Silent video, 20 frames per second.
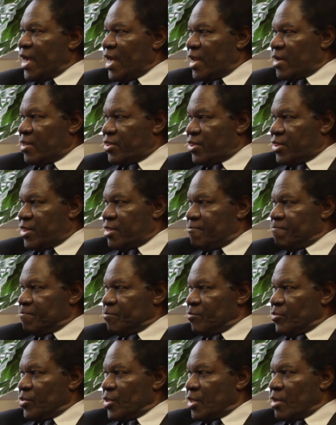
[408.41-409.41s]
health
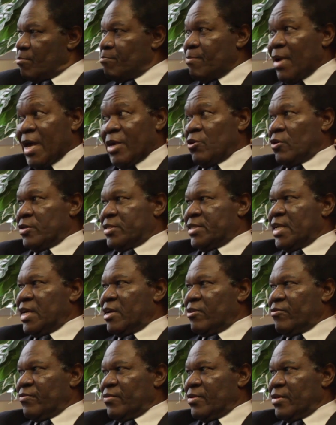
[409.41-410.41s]
by
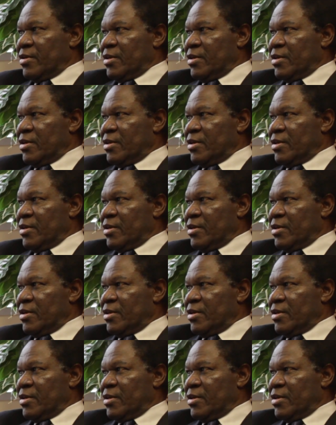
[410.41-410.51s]
yourself,